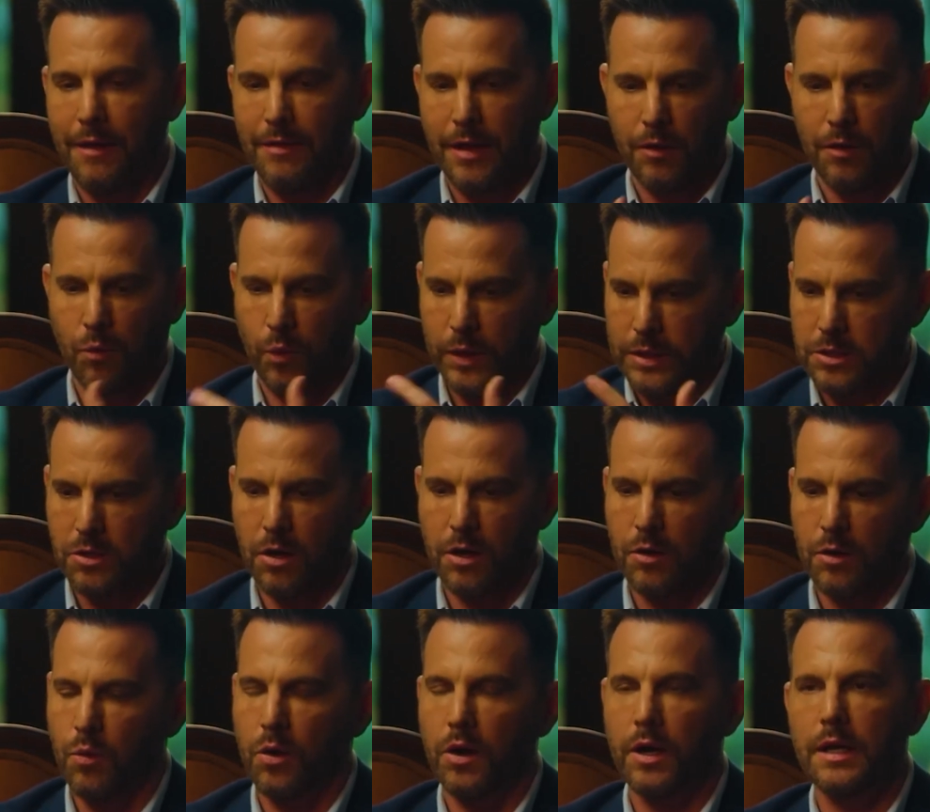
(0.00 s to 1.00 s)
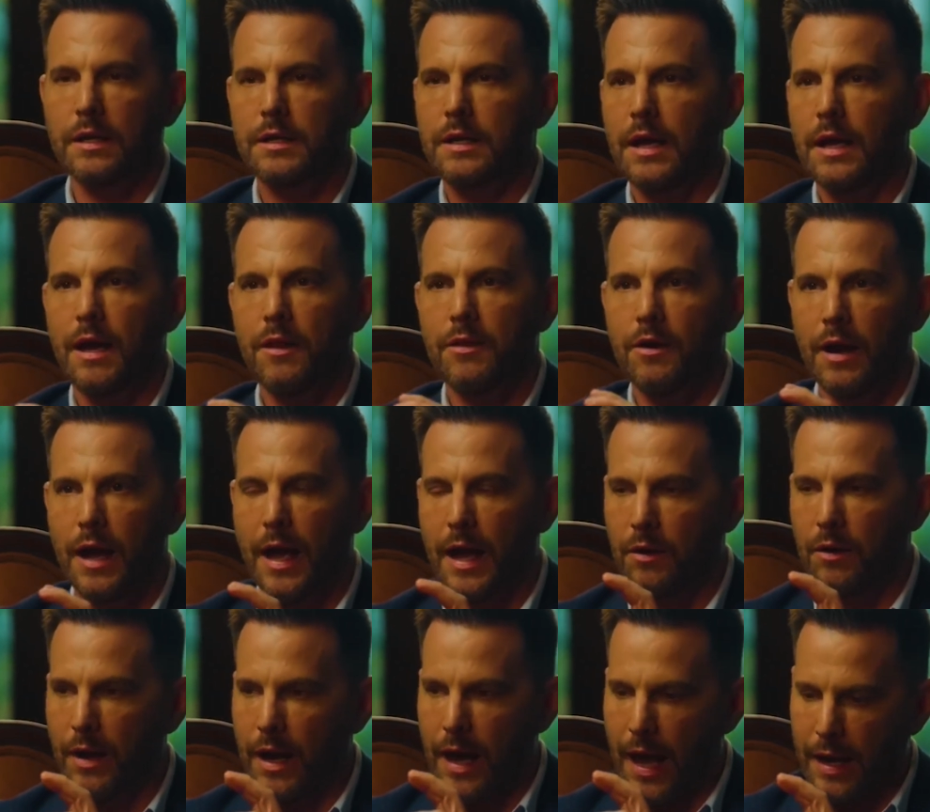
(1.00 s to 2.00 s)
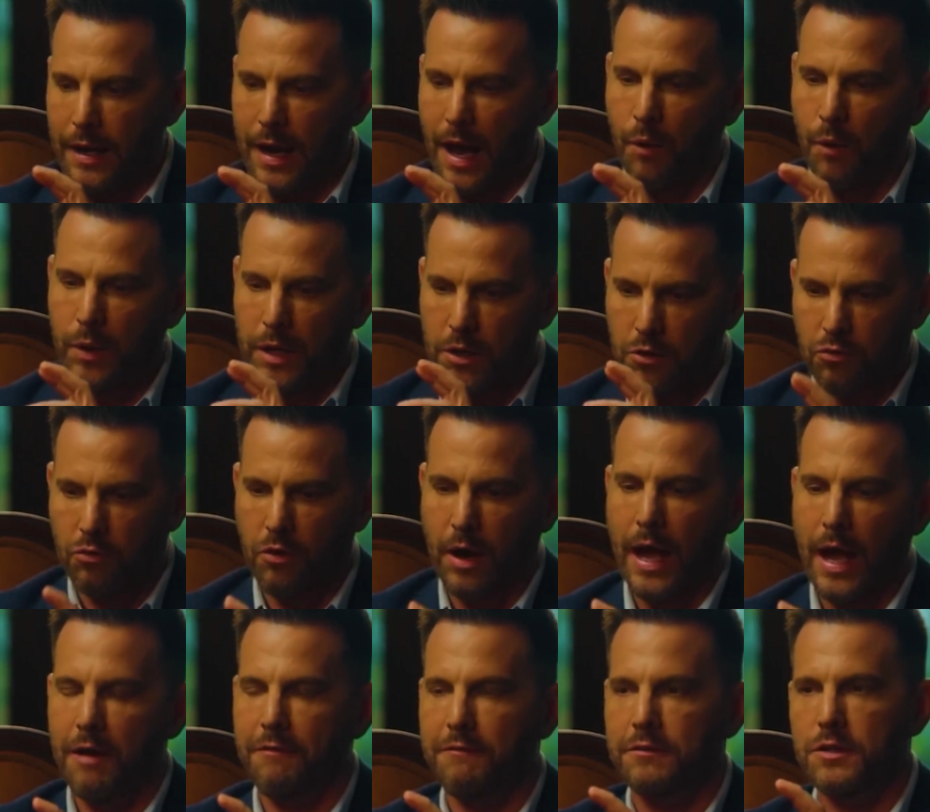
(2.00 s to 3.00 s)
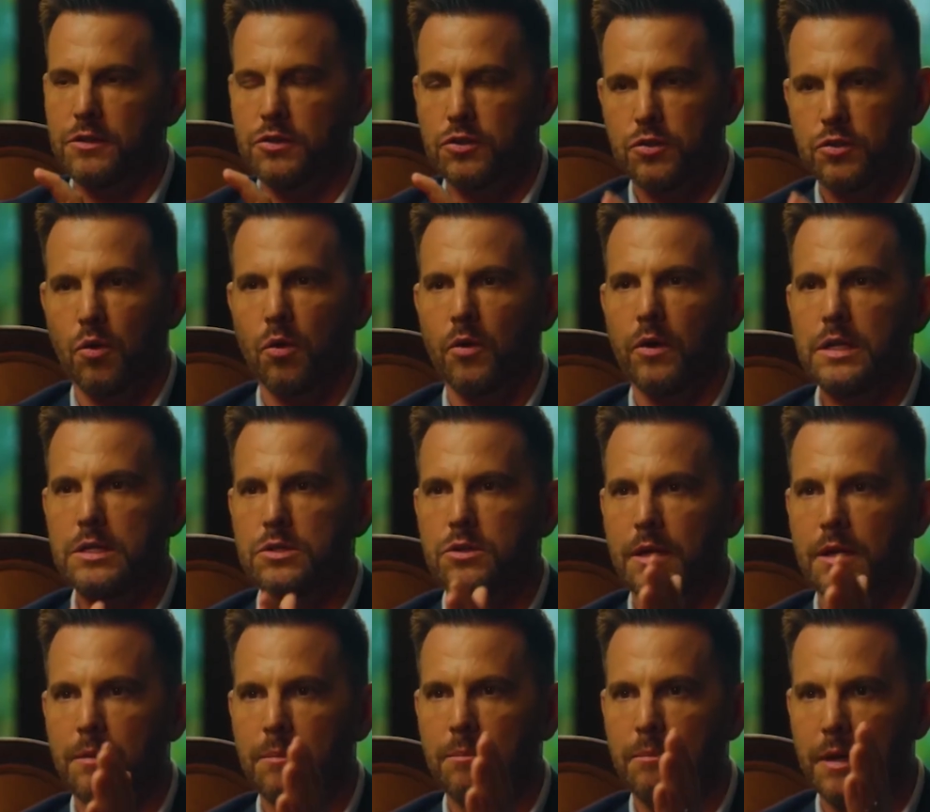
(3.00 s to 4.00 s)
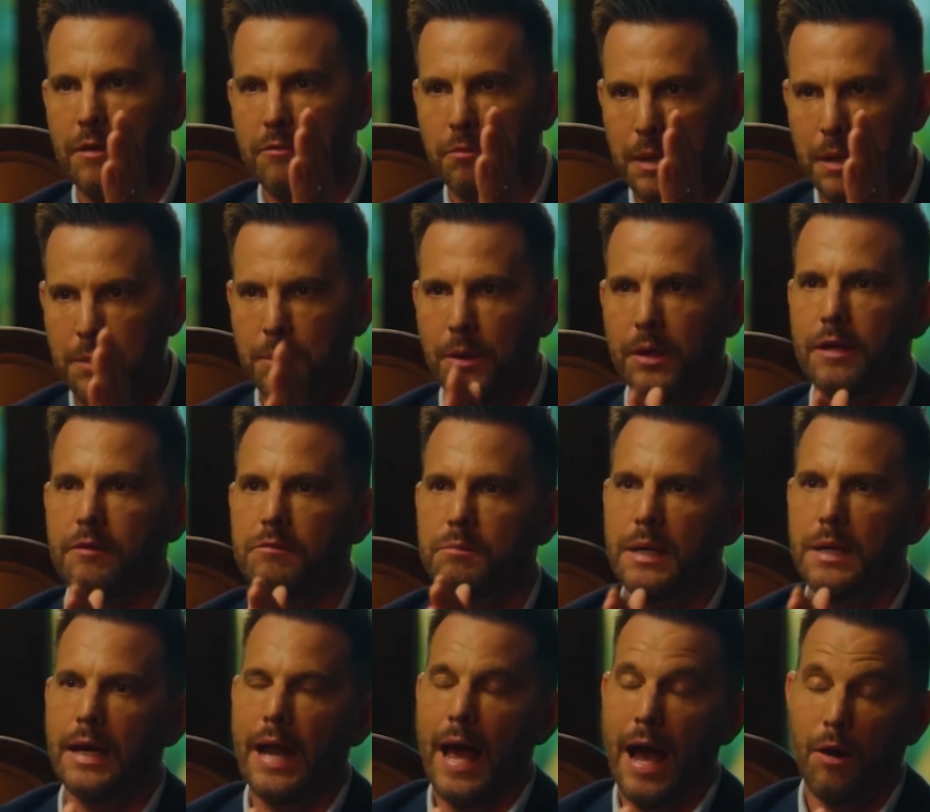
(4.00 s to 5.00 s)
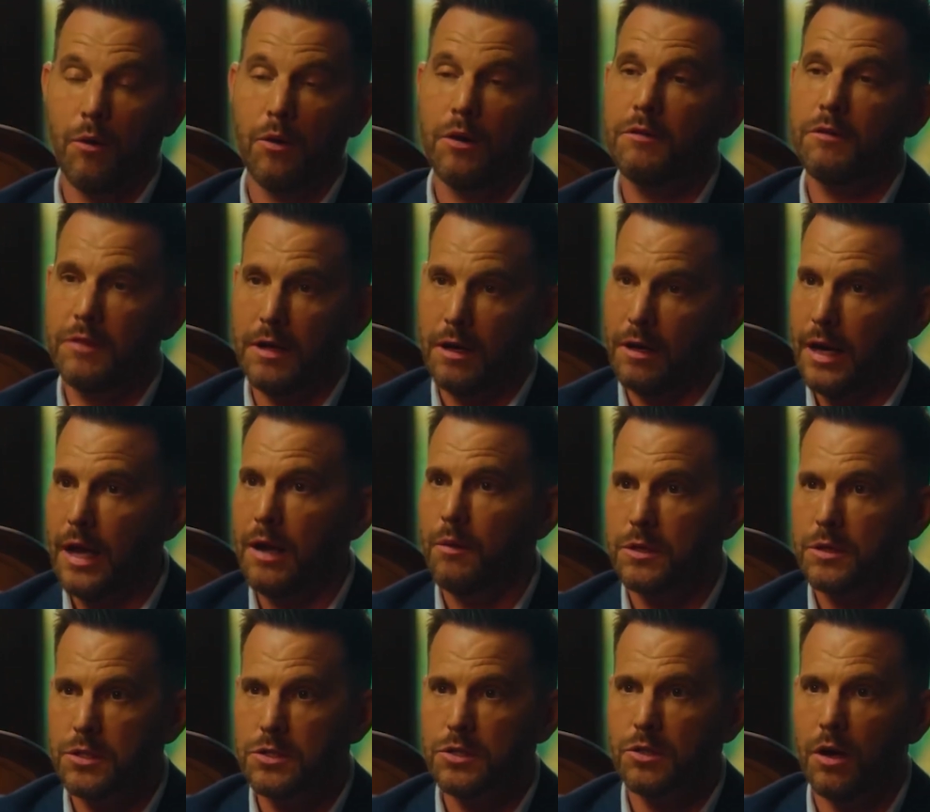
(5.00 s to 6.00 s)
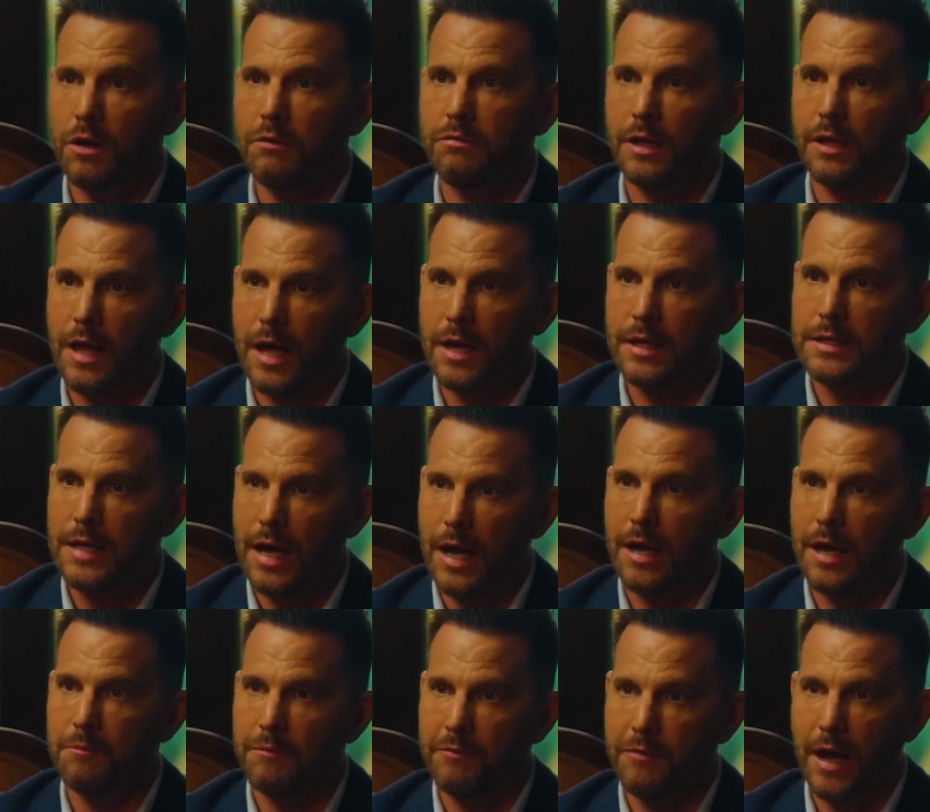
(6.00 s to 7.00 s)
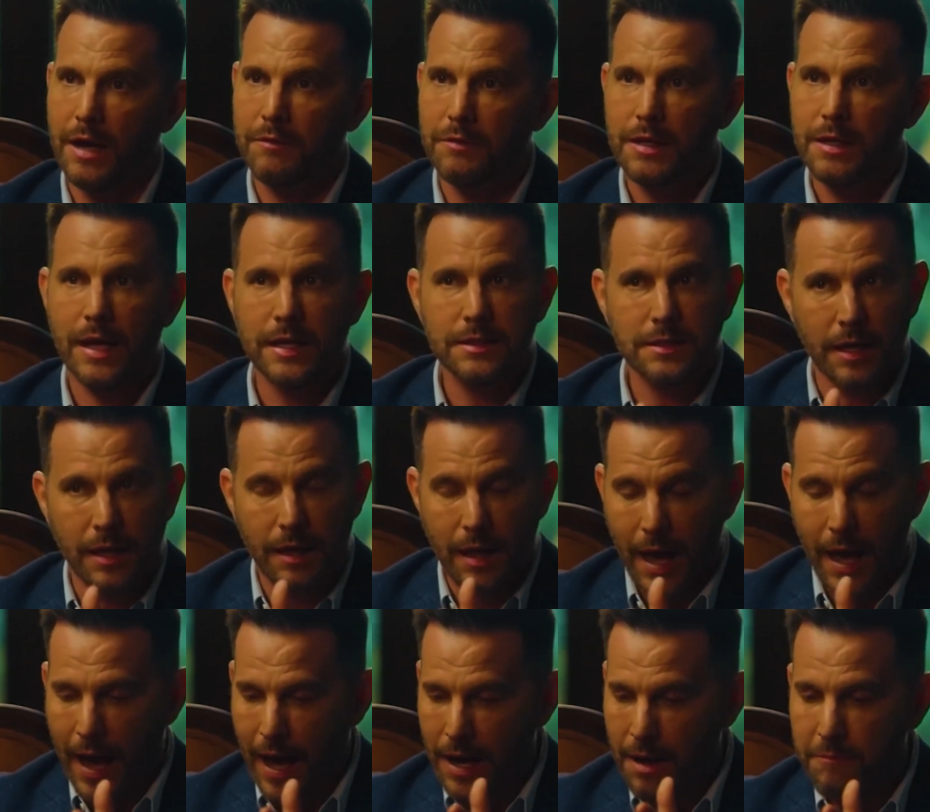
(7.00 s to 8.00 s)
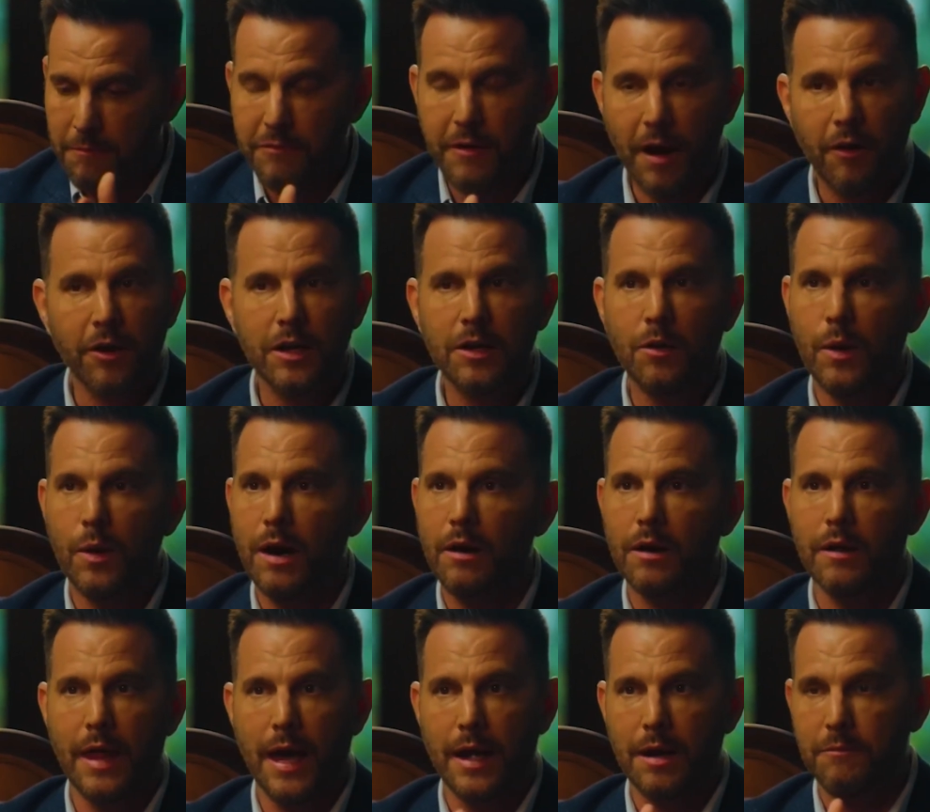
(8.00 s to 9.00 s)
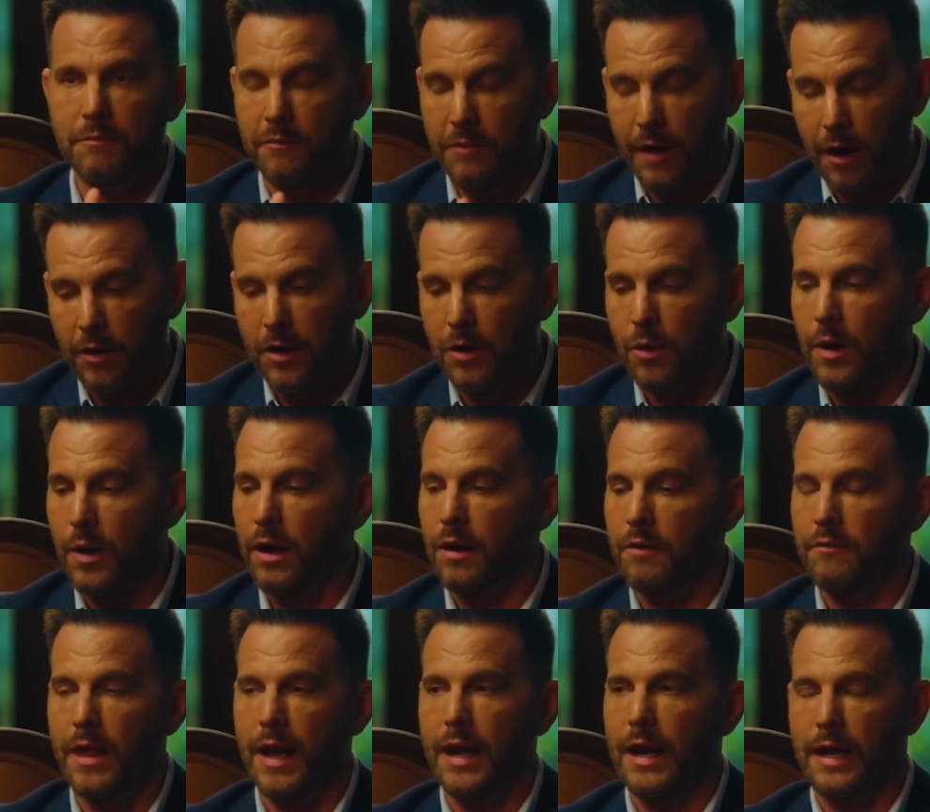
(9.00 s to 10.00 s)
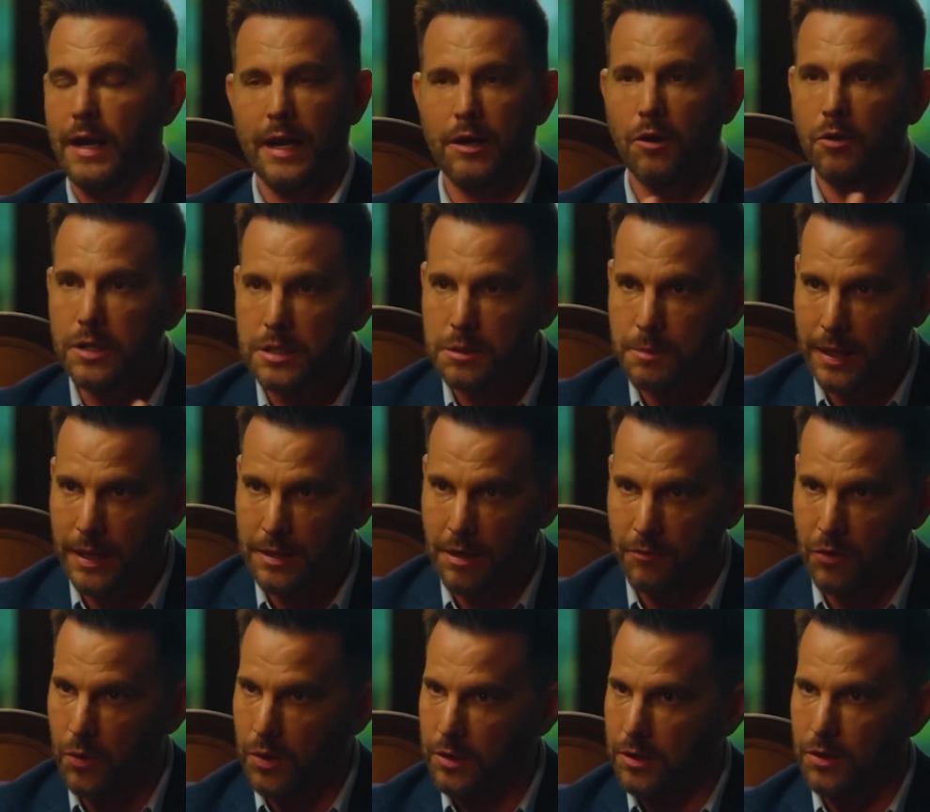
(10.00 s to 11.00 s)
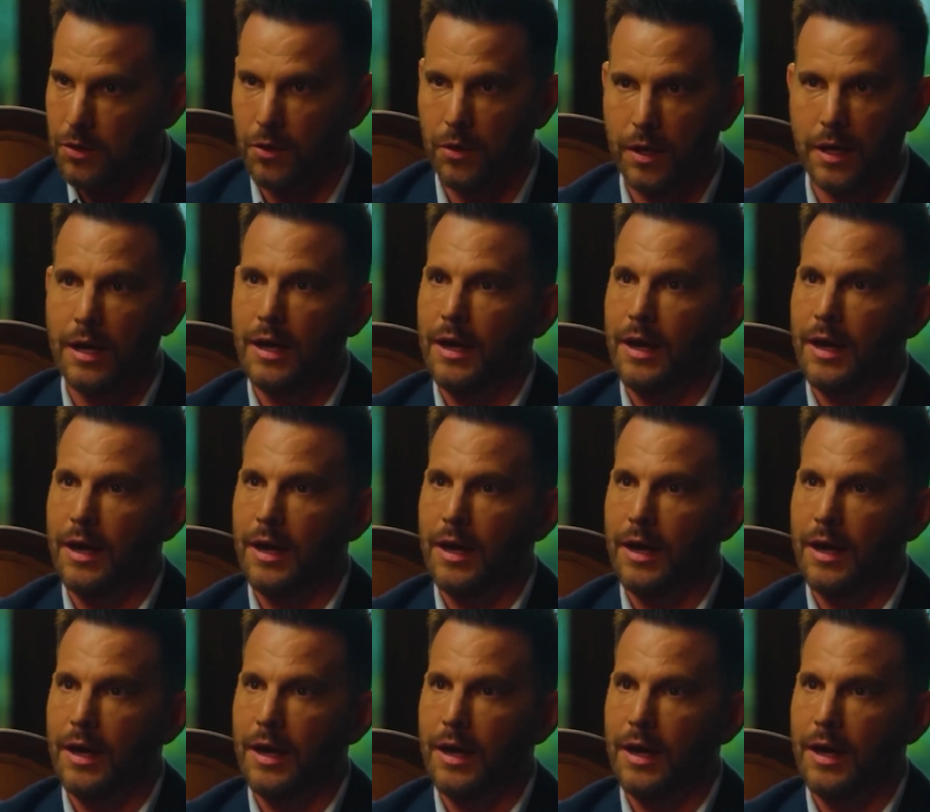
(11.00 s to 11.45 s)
And then we started working together, and now we craft a story so that if people give me an hour of their day, which is an awful lot of time, 5 days, and I'm very aware of that. that. And I don't expect everyone to do it.